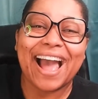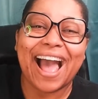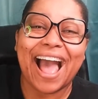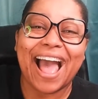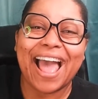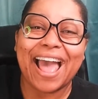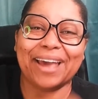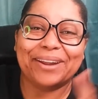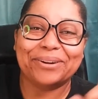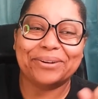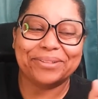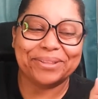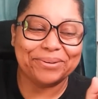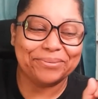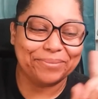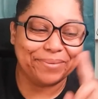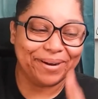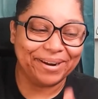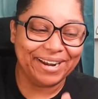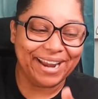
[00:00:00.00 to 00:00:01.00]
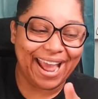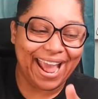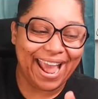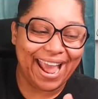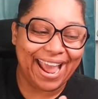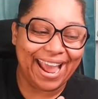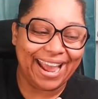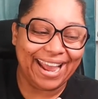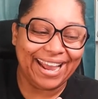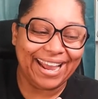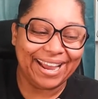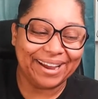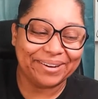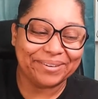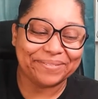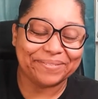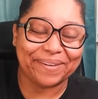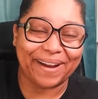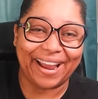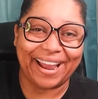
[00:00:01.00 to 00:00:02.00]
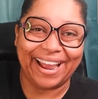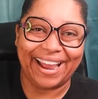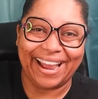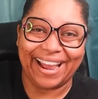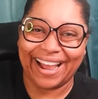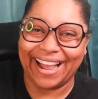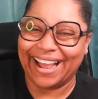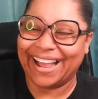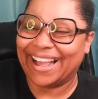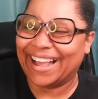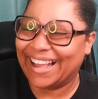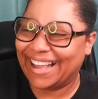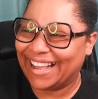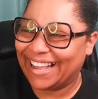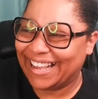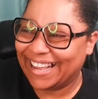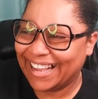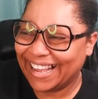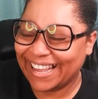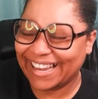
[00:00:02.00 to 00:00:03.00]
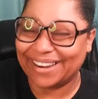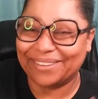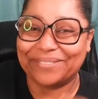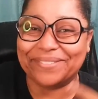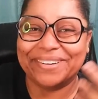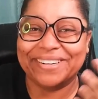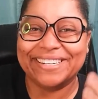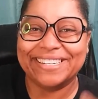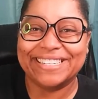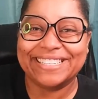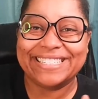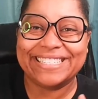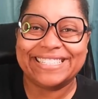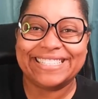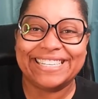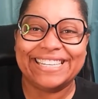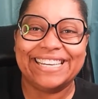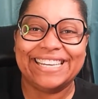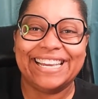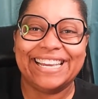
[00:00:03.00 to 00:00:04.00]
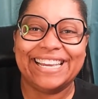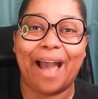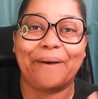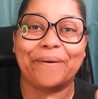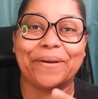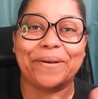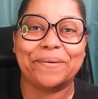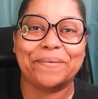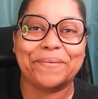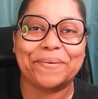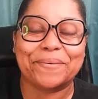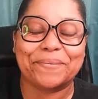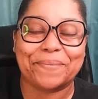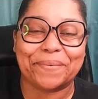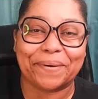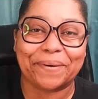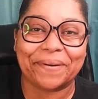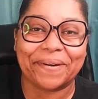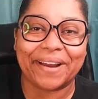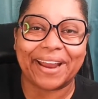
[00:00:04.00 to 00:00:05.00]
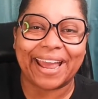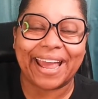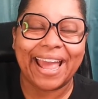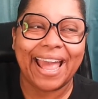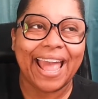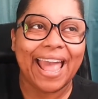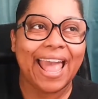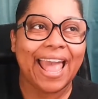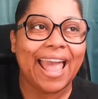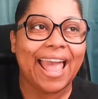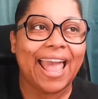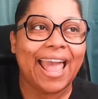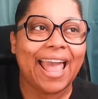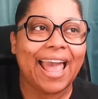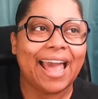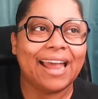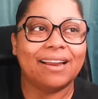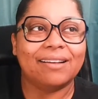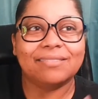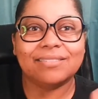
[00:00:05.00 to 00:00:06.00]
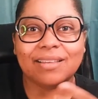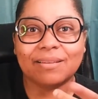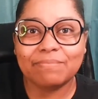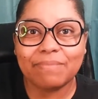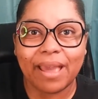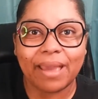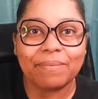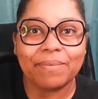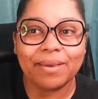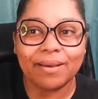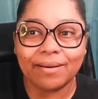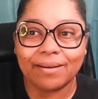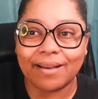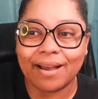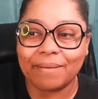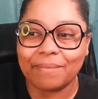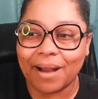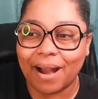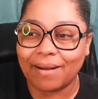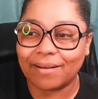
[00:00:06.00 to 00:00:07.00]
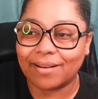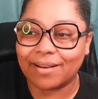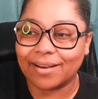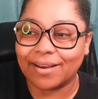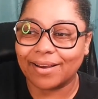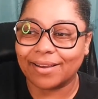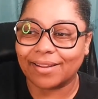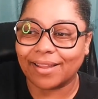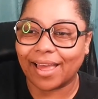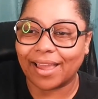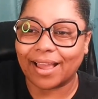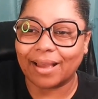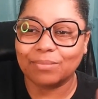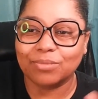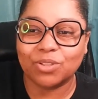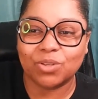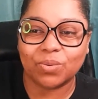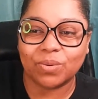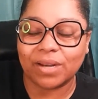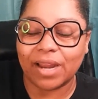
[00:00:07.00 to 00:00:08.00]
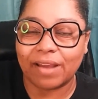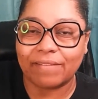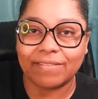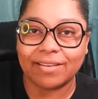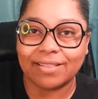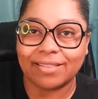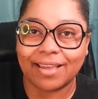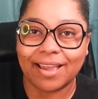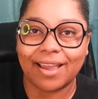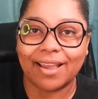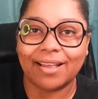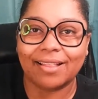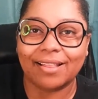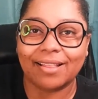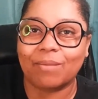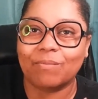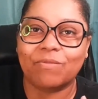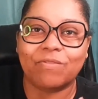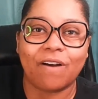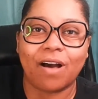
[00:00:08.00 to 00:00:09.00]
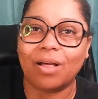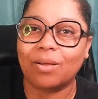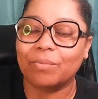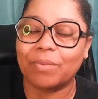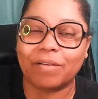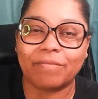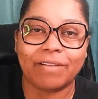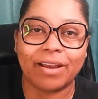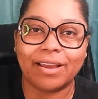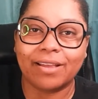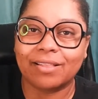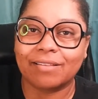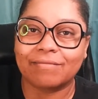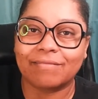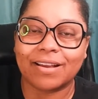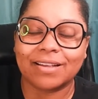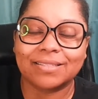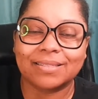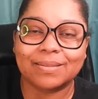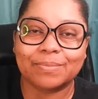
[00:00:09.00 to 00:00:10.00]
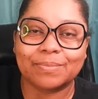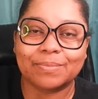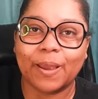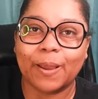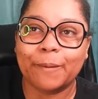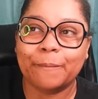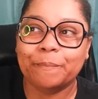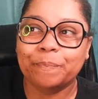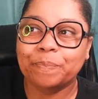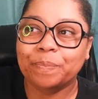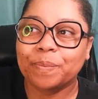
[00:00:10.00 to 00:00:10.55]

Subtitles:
I had only one egg, right? And I wanted to see how it would work. And I was like, maybe it'll come out good. Like, I'm doing everything, like I'm following my regular recipe.